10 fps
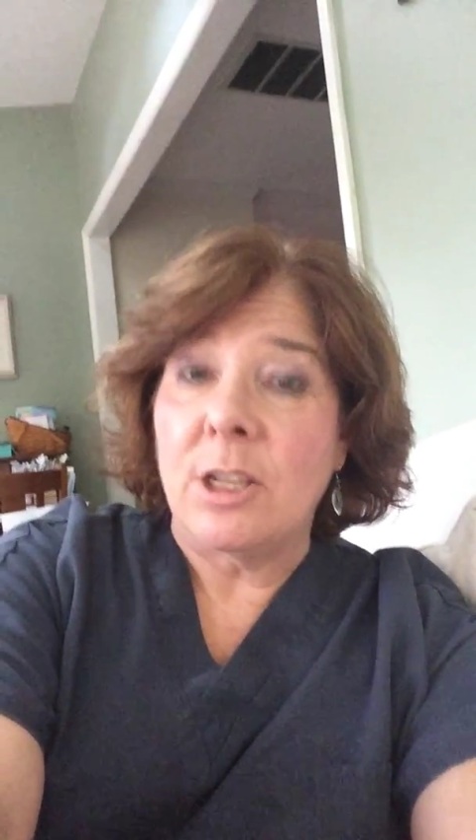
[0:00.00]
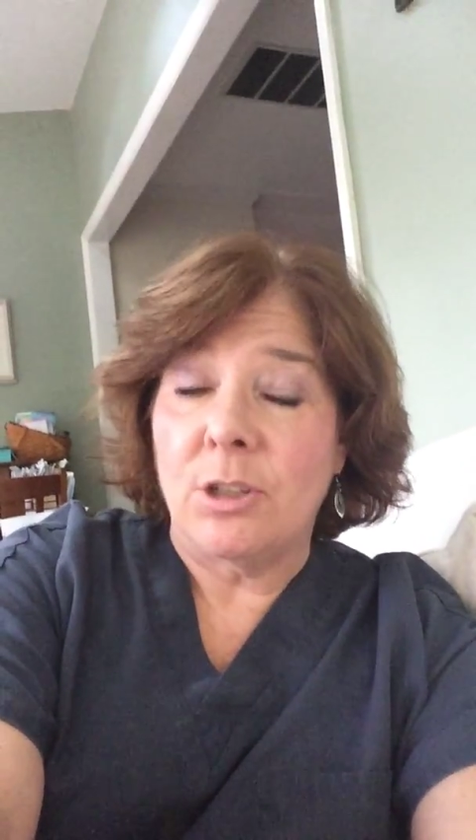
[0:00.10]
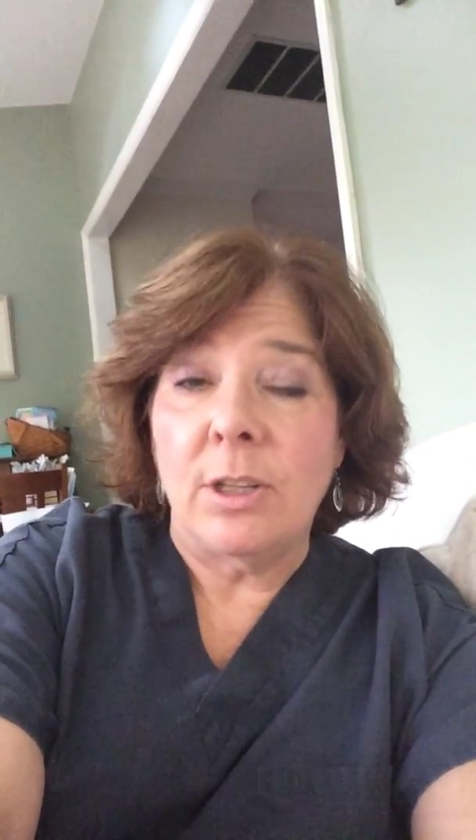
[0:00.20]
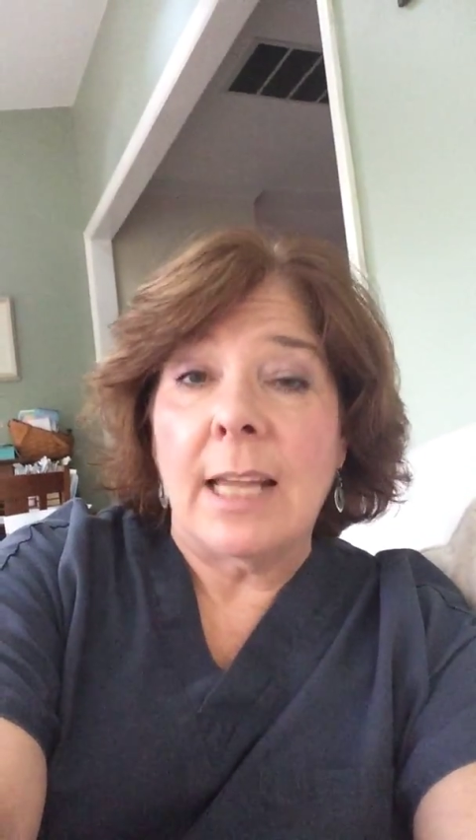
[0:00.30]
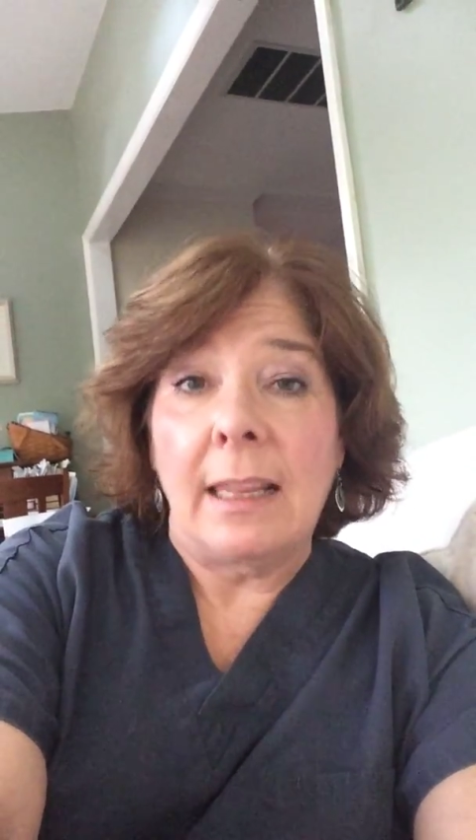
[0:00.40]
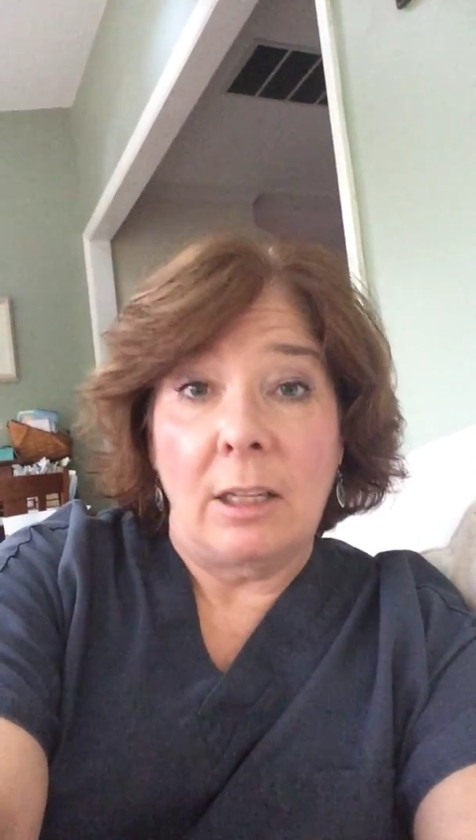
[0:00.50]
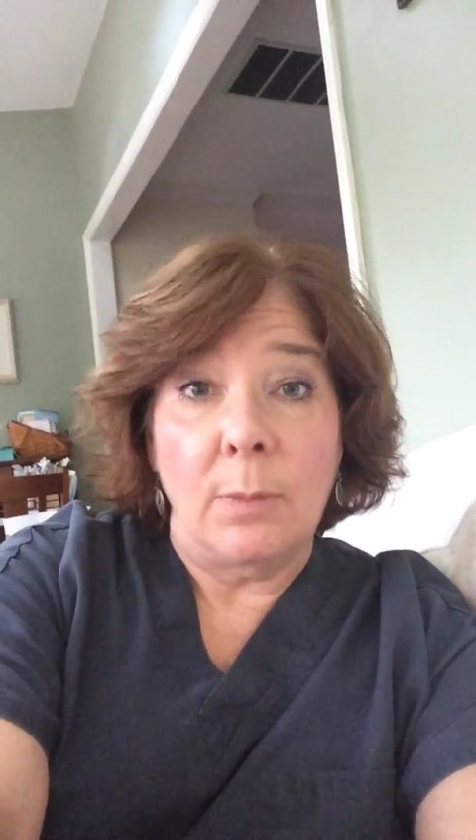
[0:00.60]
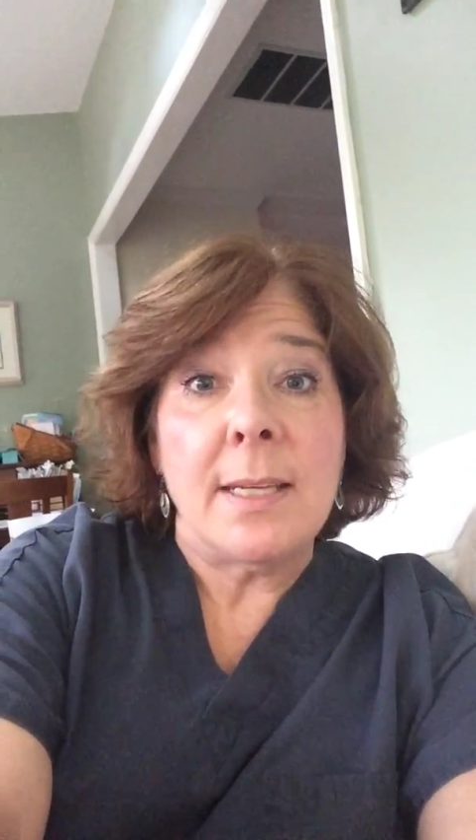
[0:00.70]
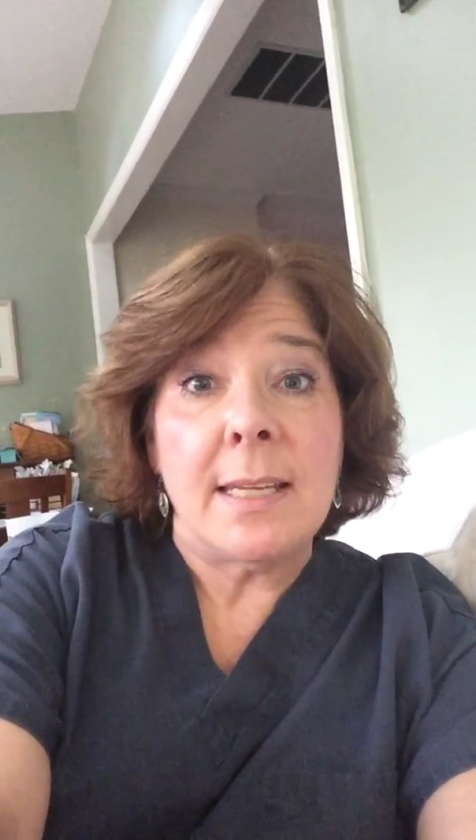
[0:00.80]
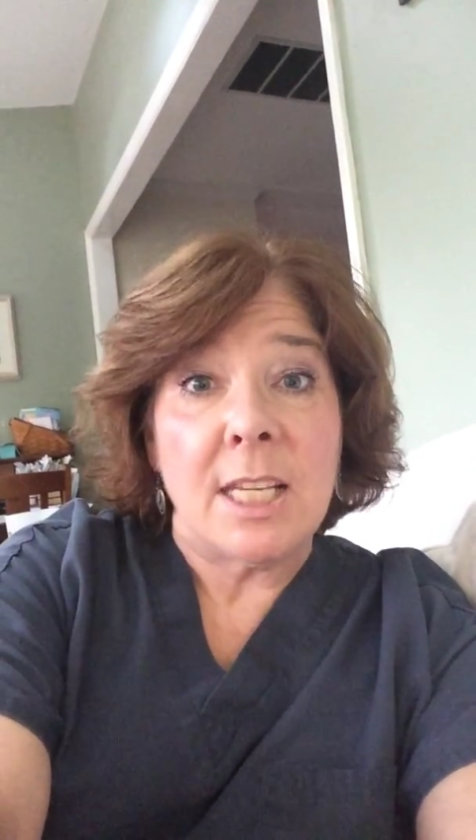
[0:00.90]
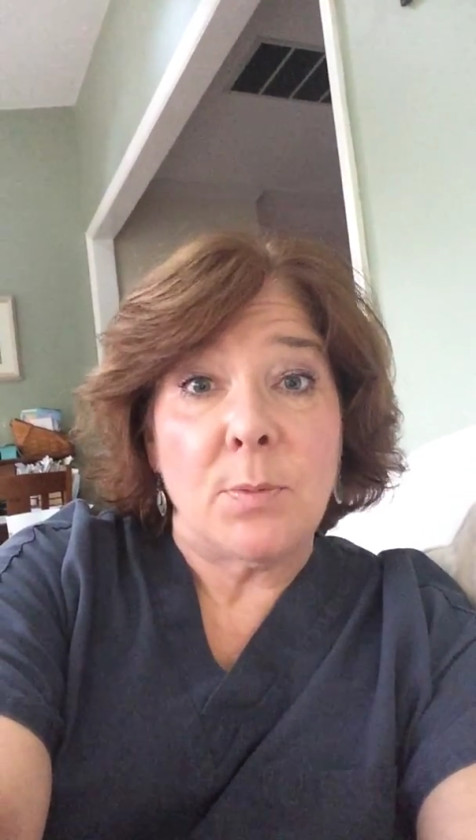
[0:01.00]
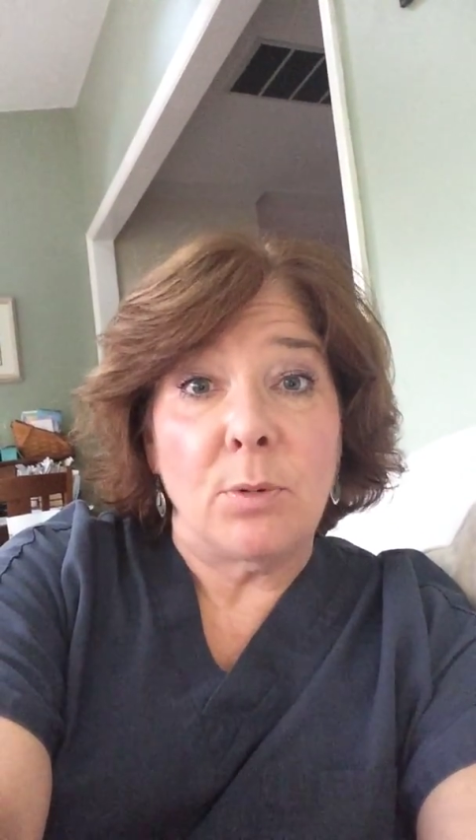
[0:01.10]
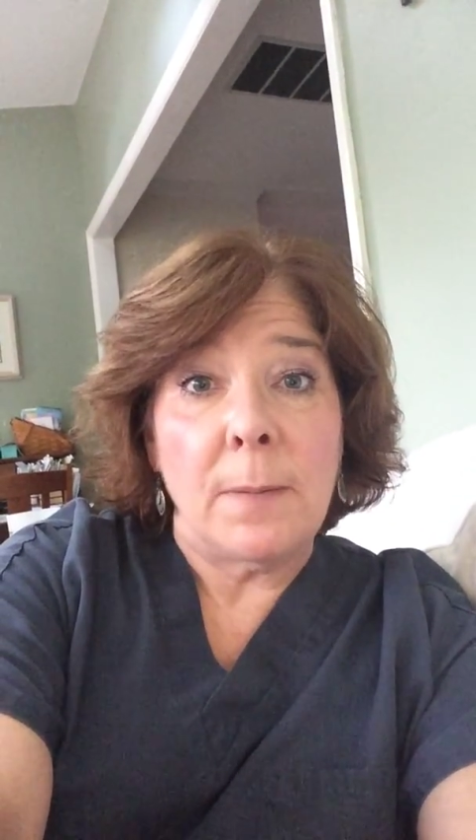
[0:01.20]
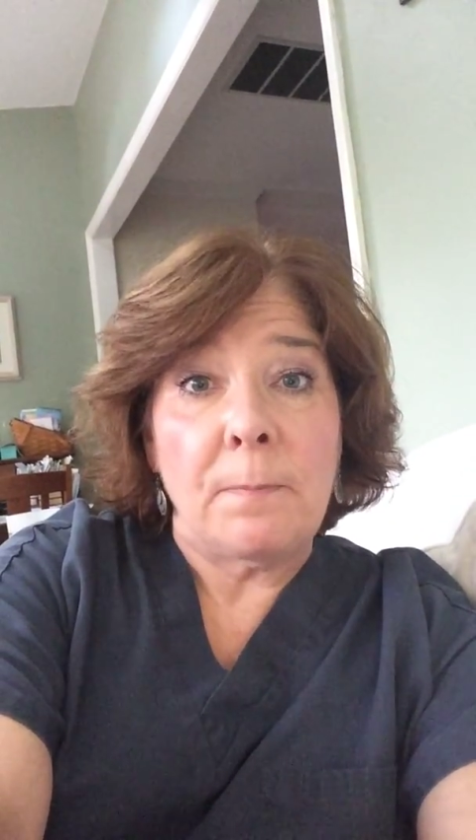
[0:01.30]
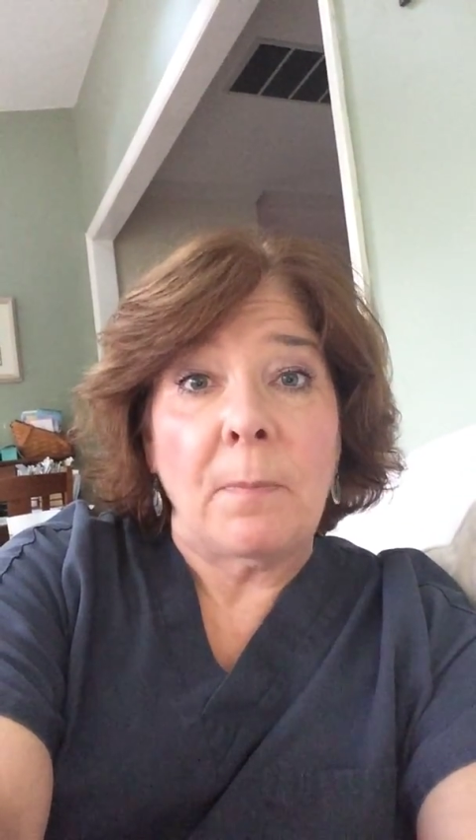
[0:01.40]
started to get a little bit
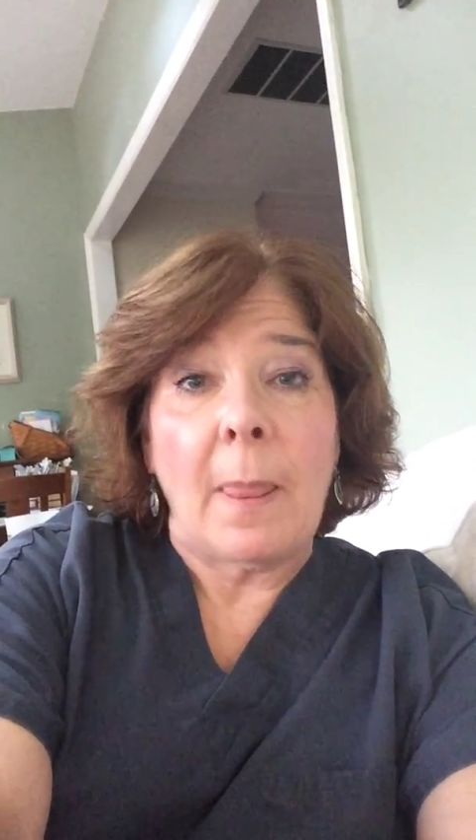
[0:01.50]
desperate